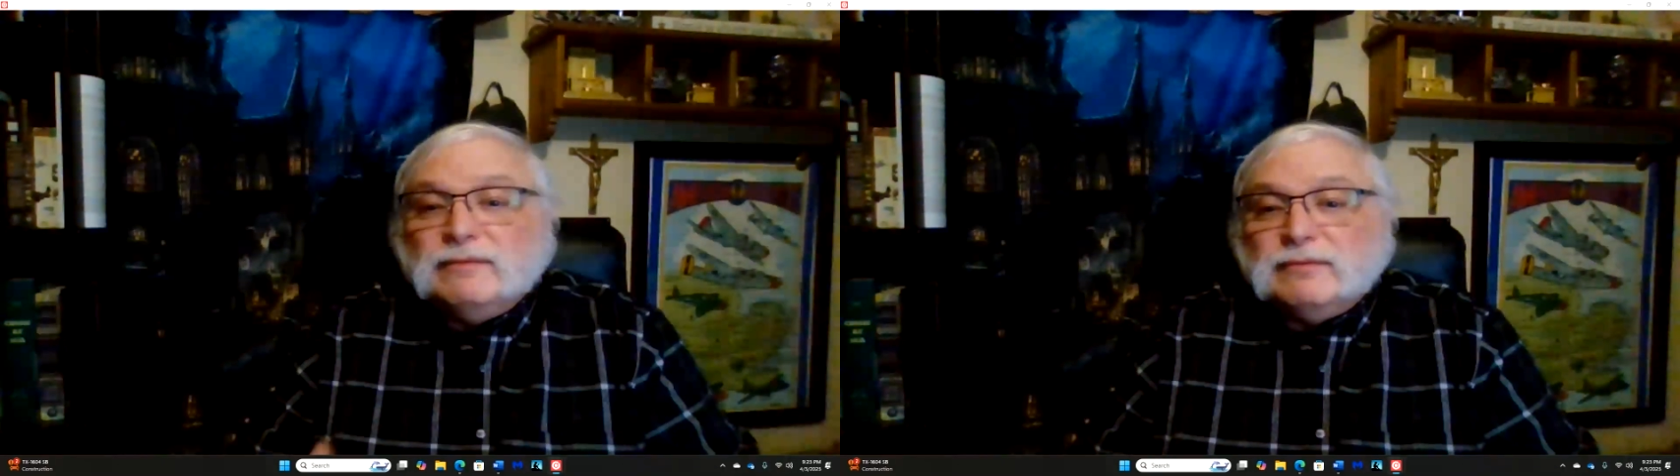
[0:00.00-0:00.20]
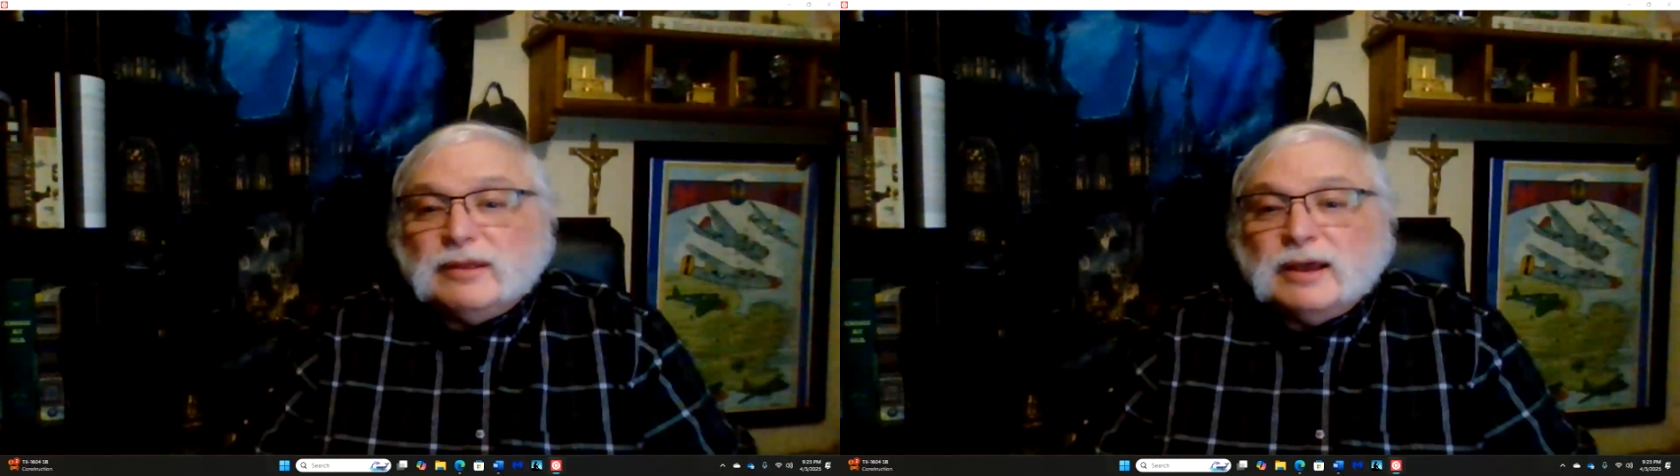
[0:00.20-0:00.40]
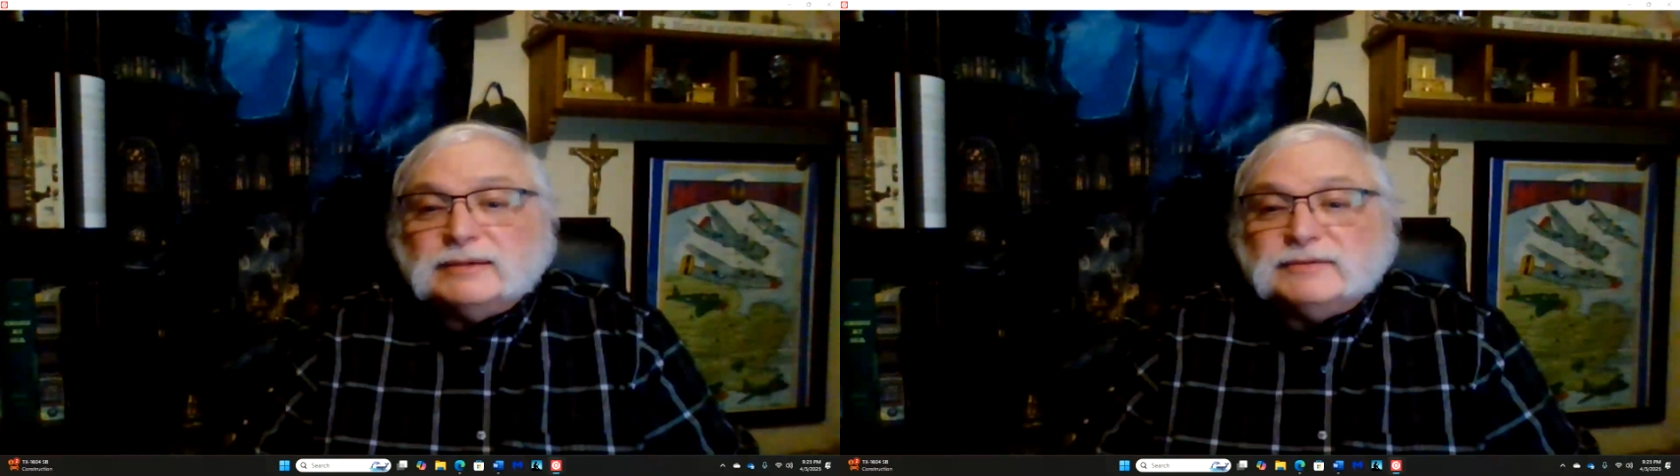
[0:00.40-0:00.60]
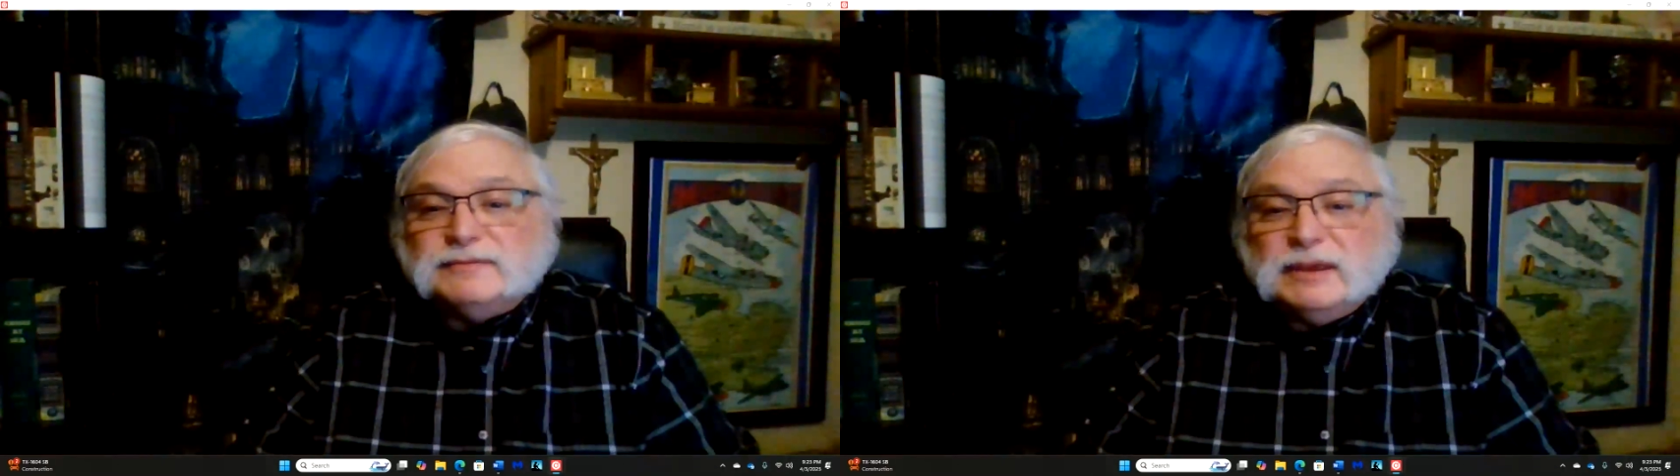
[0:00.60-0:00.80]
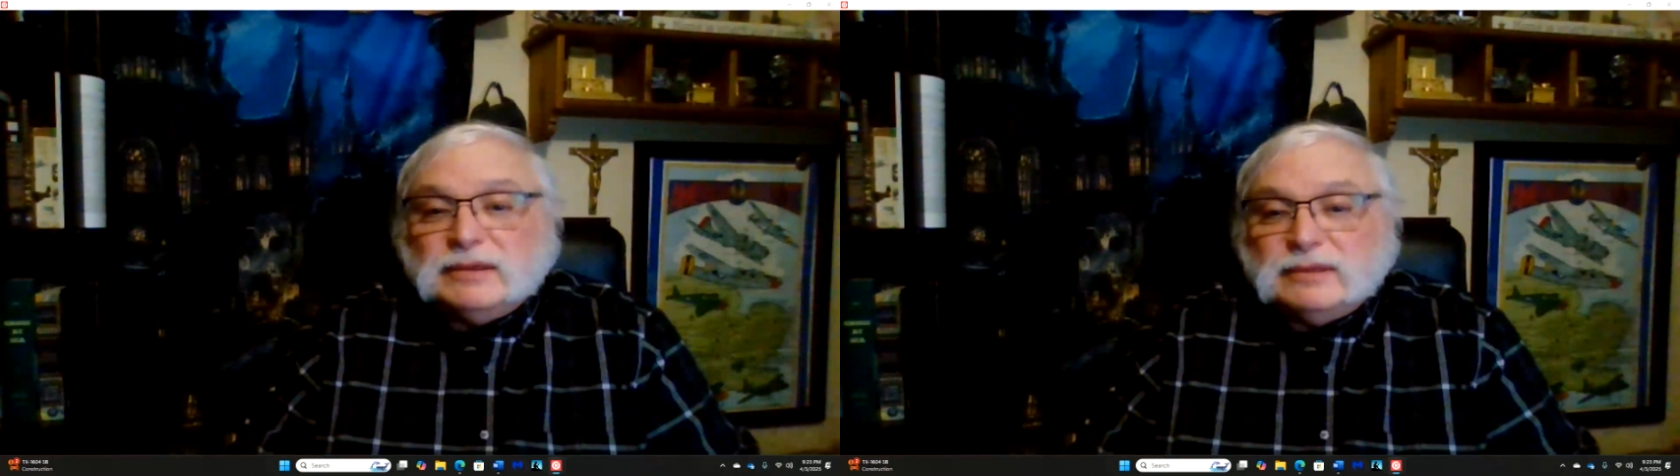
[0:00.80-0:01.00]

philosophy of